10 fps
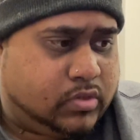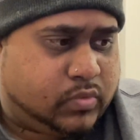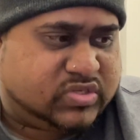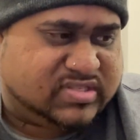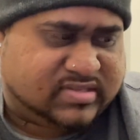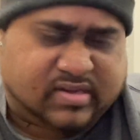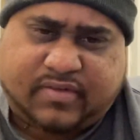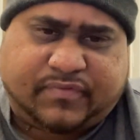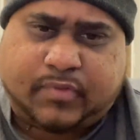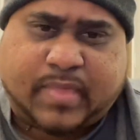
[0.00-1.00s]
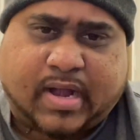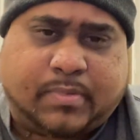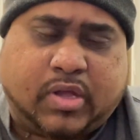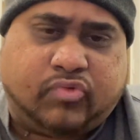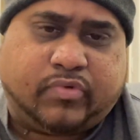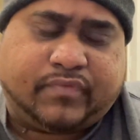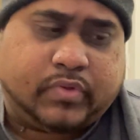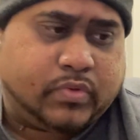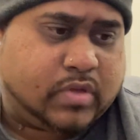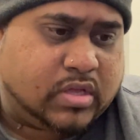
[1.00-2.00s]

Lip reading: which isn't a film that I'm gonna review.